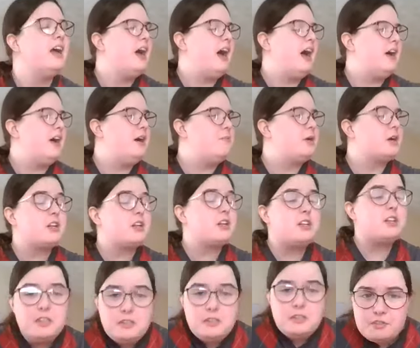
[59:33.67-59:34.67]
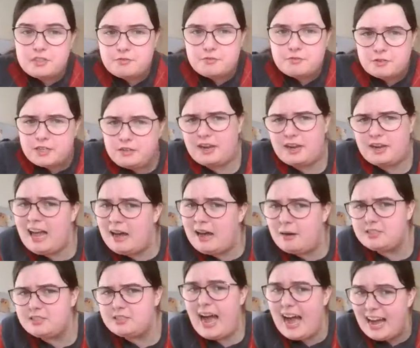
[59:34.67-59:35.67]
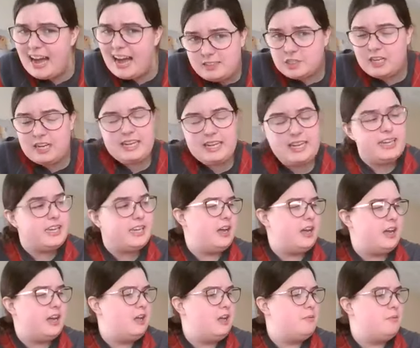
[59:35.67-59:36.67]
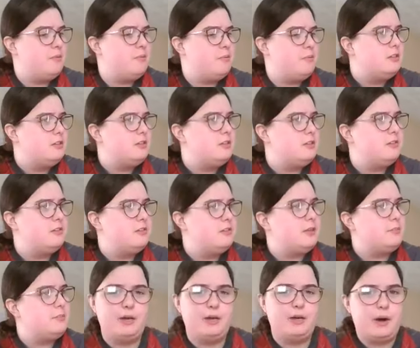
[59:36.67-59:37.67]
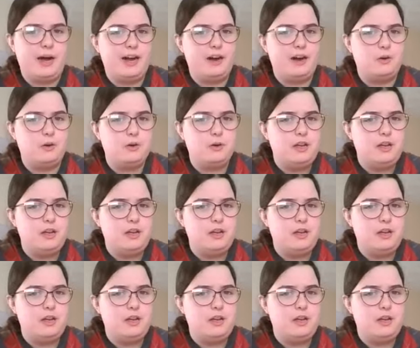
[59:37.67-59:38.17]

Gluten-free flours are actually doing pretty well.